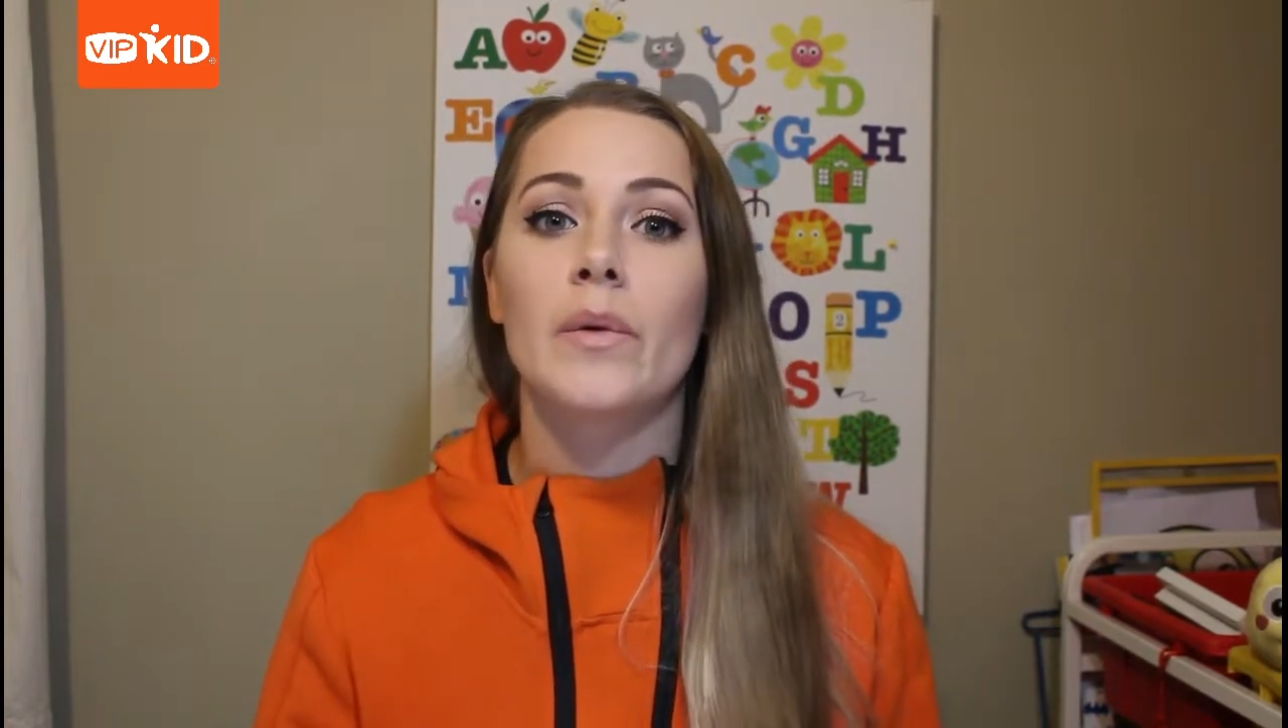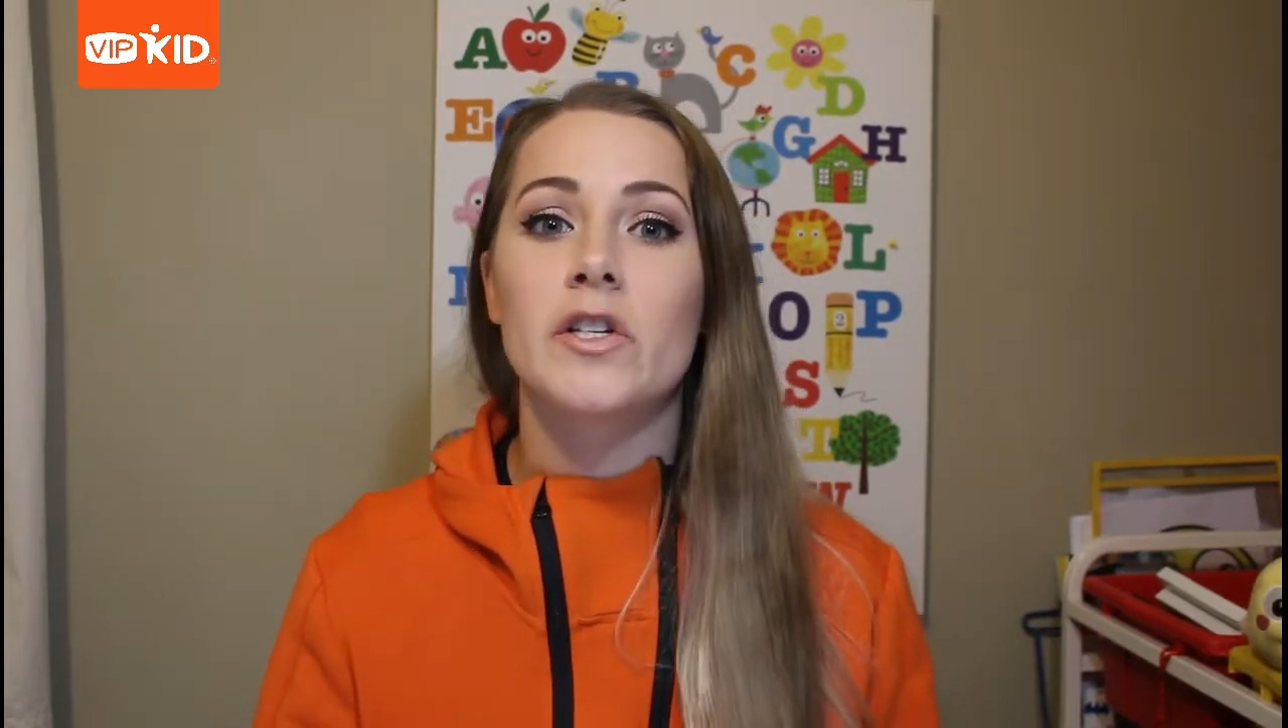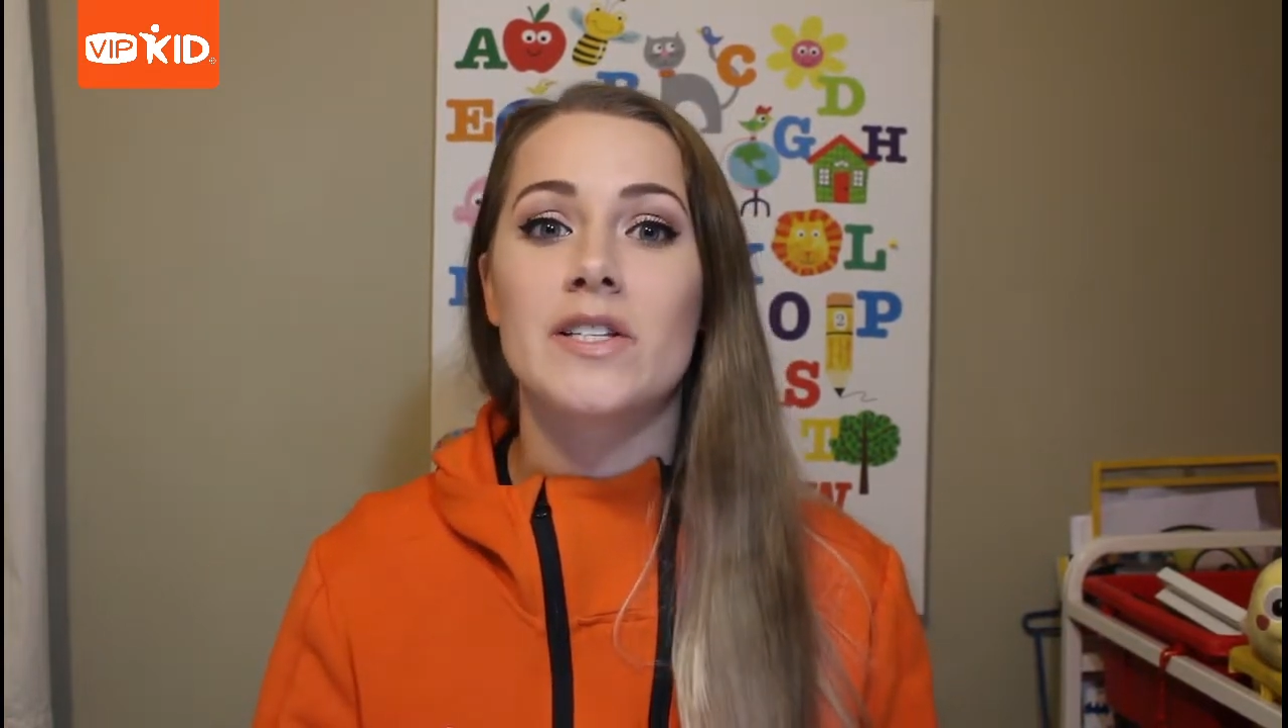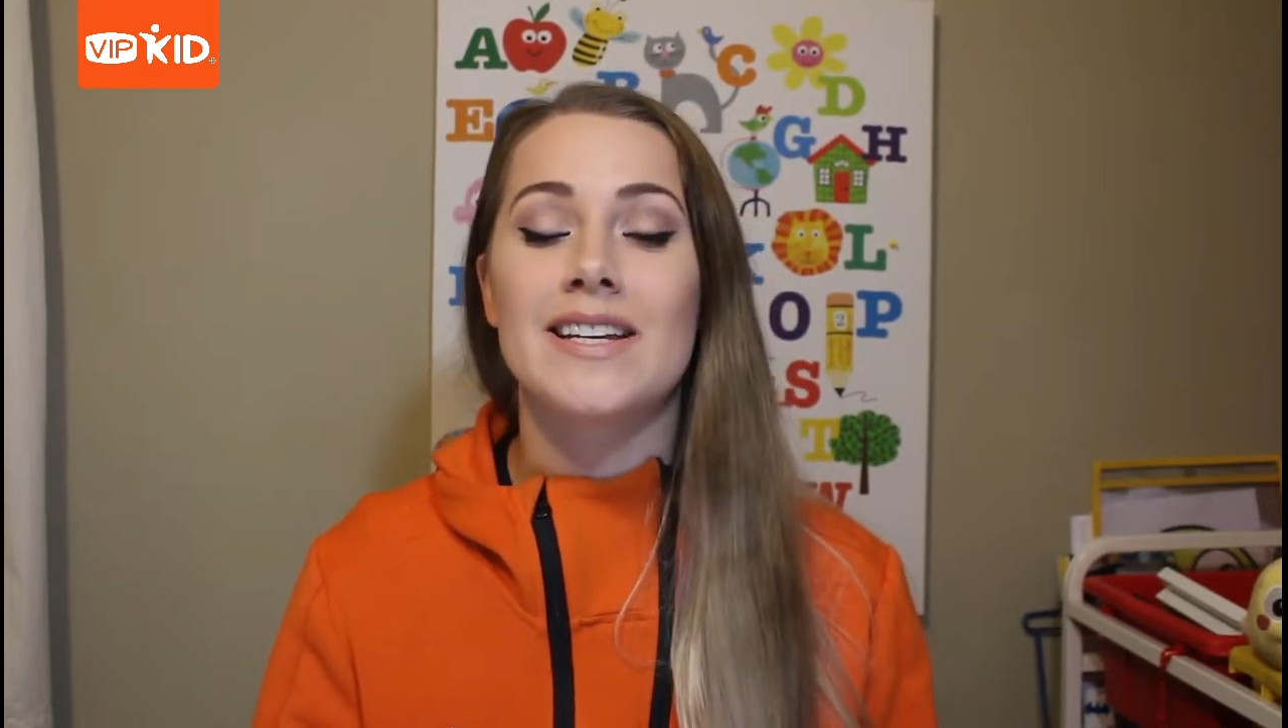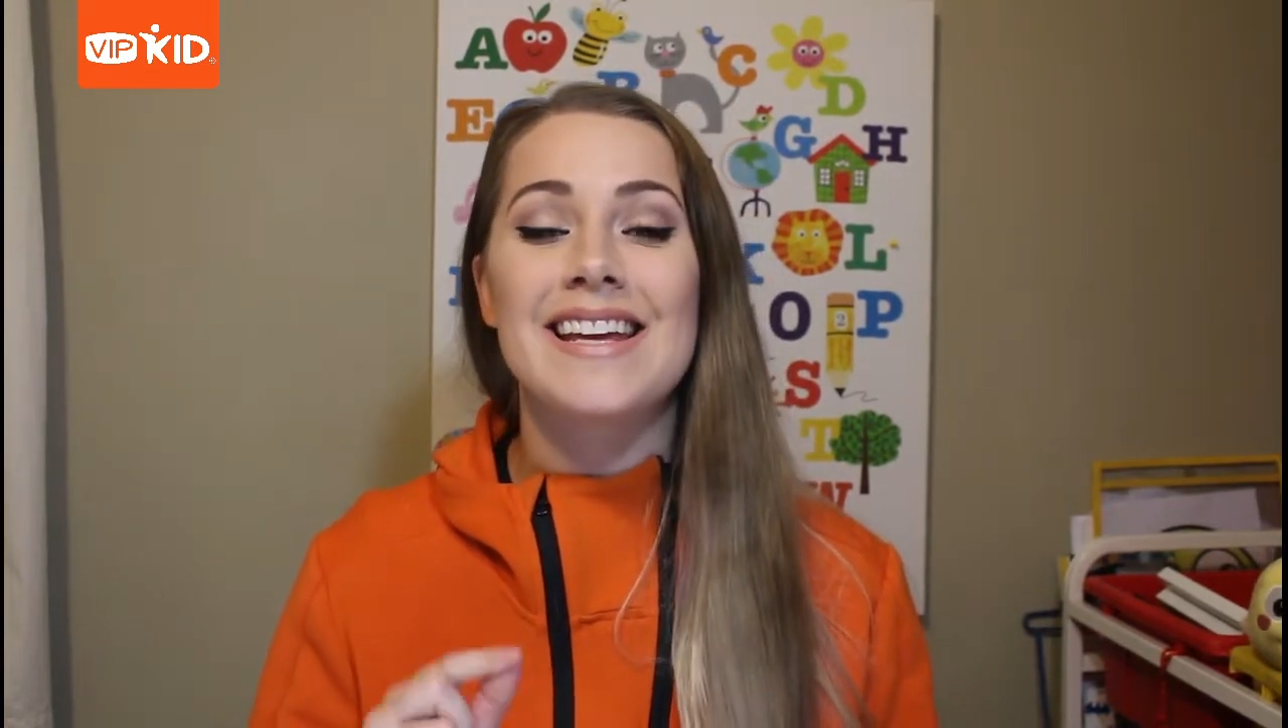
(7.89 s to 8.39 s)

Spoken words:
which is an